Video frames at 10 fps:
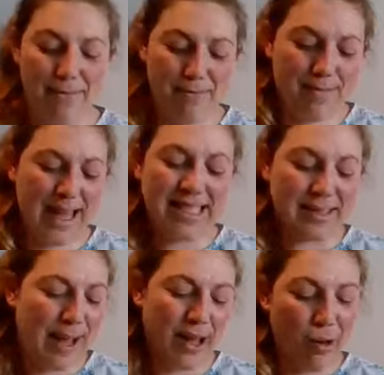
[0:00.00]
that's
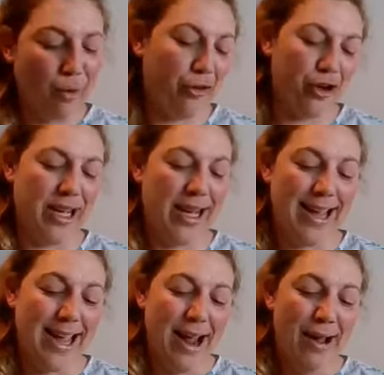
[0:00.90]
my goal for
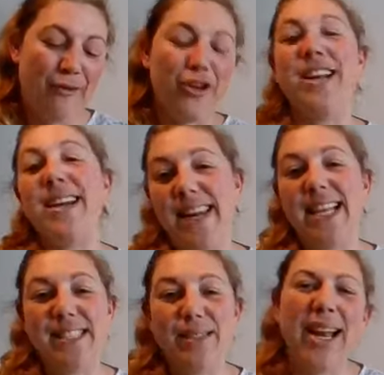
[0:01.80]

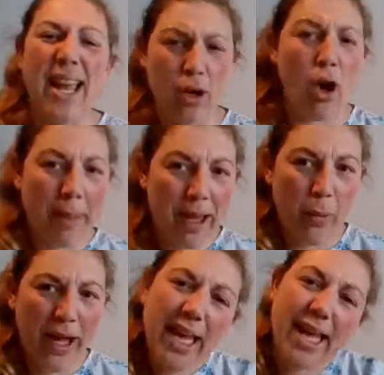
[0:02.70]
this coming
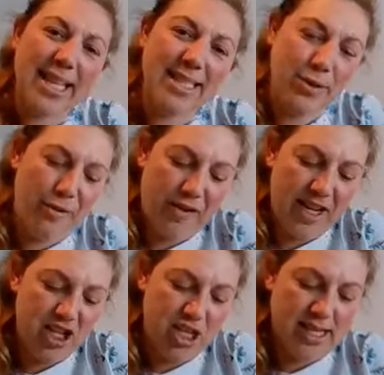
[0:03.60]
week is to
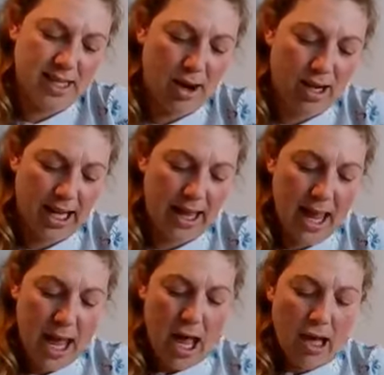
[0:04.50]
finish this cardigan
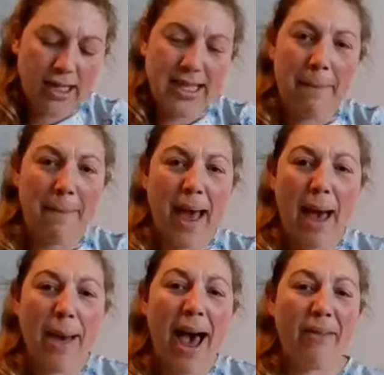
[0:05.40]
because
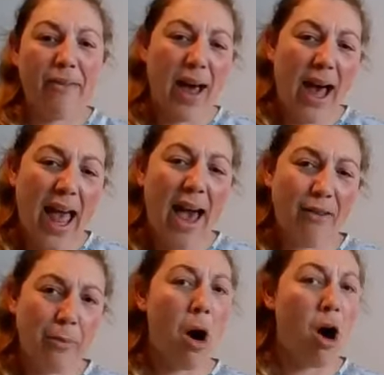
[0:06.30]
I have
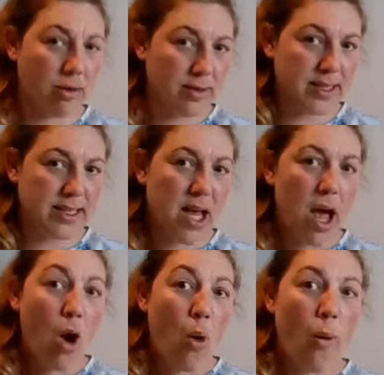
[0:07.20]
a box
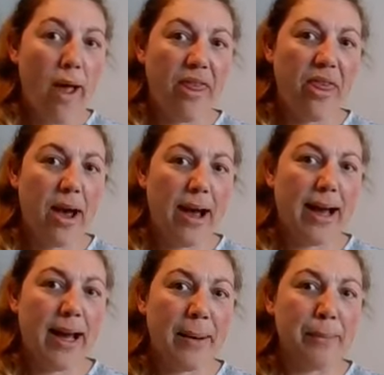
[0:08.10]
with
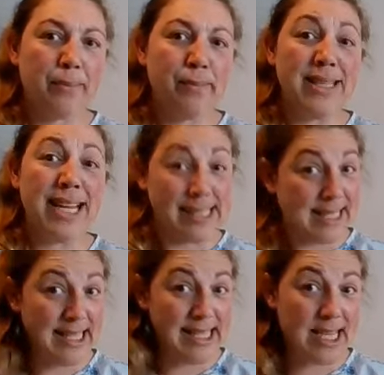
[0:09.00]

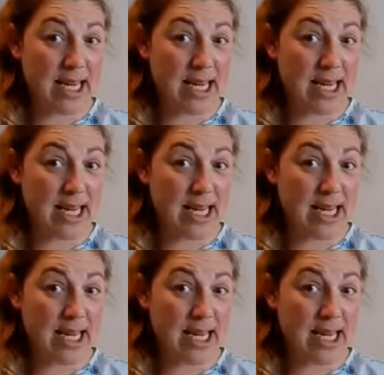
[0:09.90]
knitted